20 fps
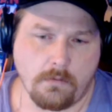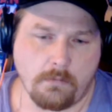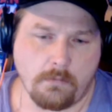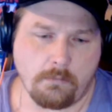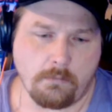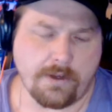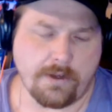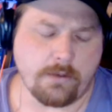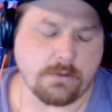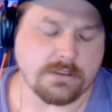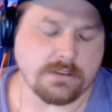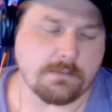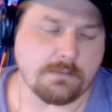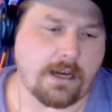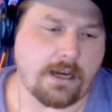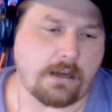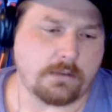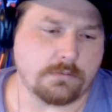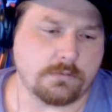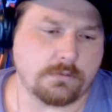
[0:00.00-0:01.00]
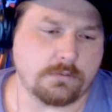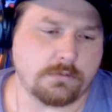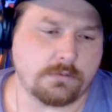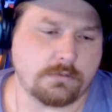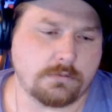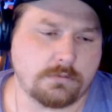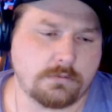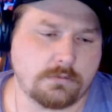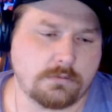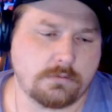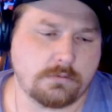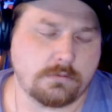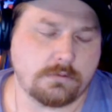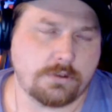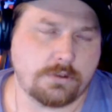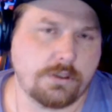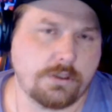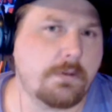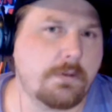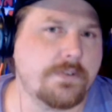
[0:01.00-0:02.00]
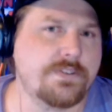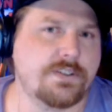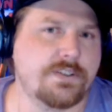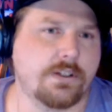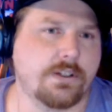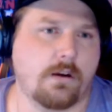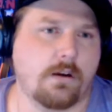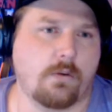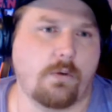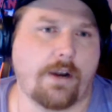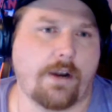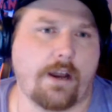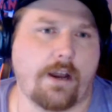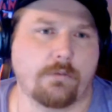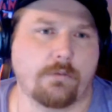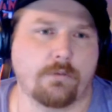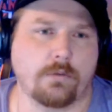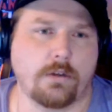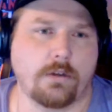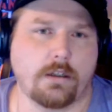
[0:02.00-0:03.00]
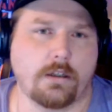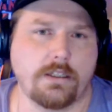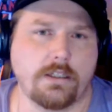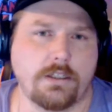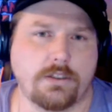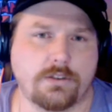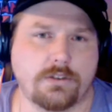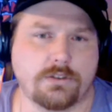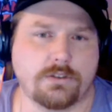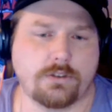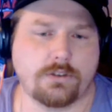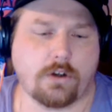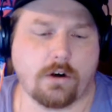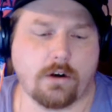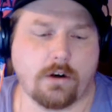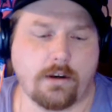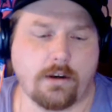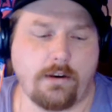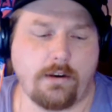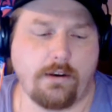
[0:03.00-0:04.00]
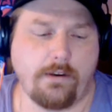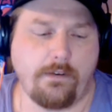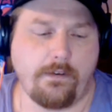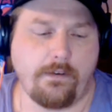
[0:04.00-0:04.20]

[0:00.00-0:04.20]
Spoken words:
But it was about 2 months ago when I really started.